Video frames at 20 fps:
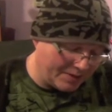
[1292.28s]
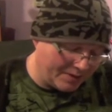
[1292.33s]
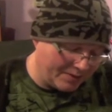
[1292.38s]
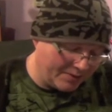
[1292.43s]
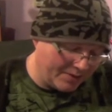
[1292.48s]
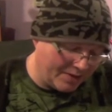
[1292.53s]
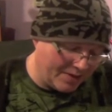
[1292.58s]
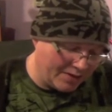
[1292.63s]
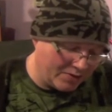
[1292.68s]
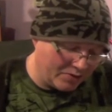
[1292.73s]

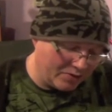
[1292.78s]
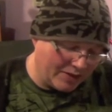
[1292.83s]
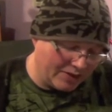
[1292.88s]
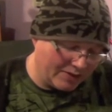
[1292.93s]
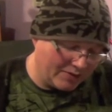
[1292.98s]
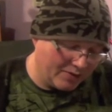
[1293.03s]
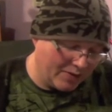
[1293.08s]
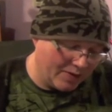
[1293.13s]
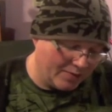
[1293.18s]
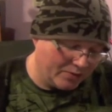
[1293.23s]
so you can
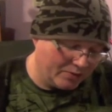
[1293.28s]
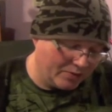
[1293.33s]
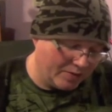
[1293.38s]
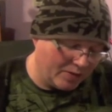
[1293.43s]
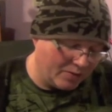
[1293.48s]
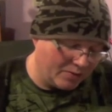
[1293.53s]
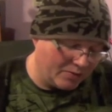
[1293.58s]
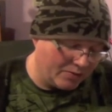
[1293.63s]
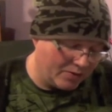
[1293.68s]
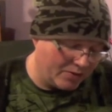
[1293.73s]
transfer them
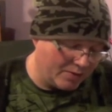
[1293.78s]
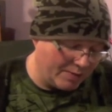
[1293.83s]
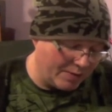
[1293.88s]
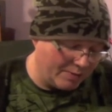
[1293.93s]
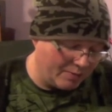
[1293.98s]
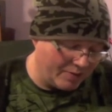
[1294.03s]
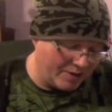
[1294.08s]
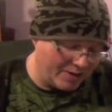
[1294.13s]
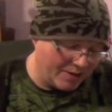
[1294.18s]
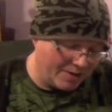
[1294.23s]
straight onto your
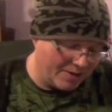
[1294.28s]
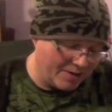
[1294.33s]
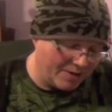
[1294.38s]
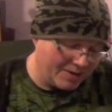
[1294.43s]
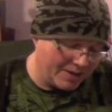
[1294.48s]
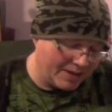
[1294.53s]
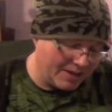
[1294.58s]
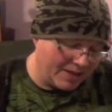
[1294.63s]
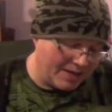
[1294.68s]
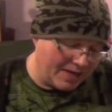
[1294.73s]
memory
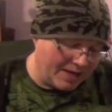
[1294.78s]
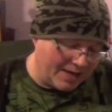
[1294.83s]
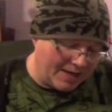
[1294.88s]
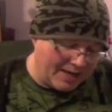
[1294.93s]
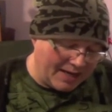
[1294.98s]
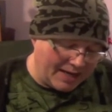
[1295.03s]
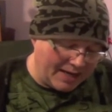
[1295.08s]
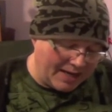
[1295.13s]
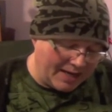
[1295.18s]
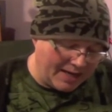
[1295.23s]
card.
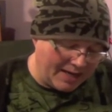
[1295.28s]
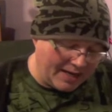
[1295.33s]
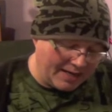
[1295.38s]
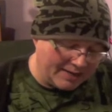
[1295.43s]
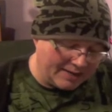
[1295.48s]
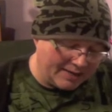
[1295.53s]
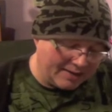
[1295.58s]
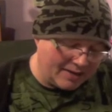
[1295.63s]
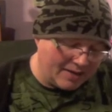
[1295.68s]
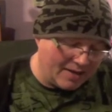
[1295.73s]

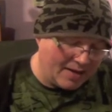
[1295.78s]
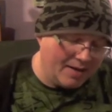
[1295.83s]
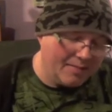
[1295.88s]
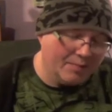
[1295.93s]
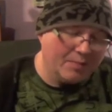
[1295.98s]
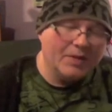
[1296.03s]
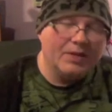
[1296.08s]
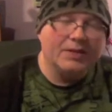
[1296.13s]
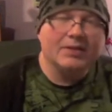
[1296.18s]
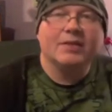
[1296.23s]
And
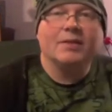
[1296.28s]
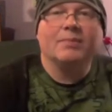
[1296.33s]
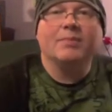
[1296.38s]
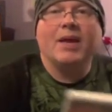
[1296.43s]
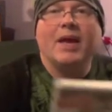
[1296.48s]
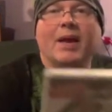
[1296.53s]
there's some